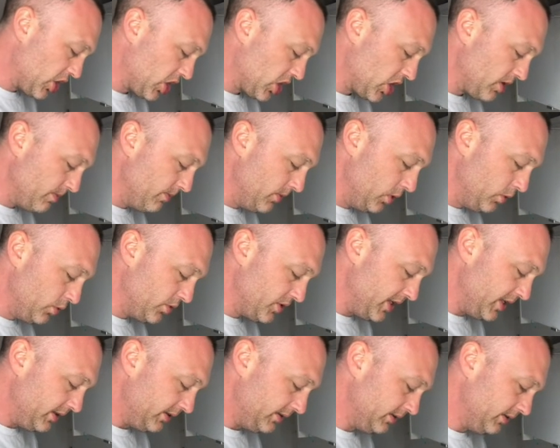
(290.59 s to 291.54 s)
schmoozy.
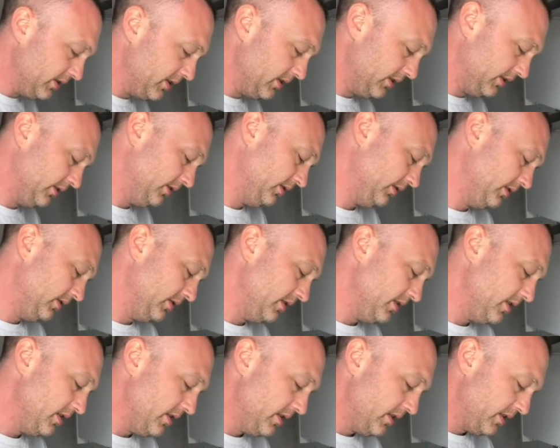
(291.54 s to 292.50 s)

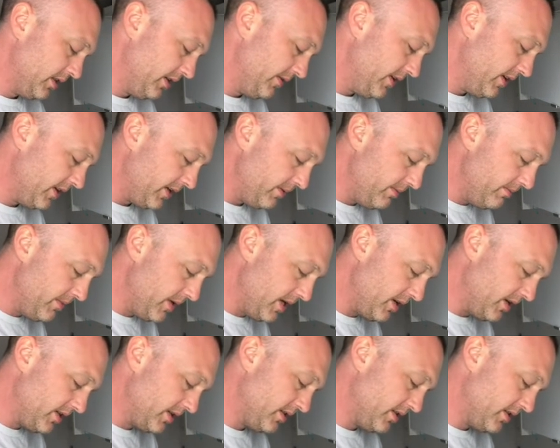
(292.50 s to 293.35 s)
Give it a good mix.